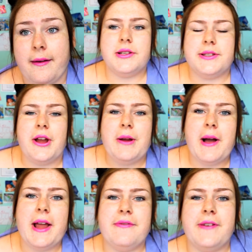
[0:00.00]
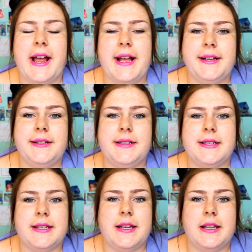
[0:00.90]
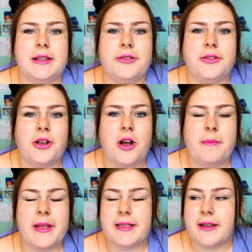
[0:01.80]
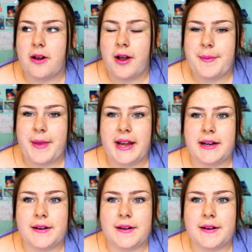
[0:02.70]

So I found the comment that I made,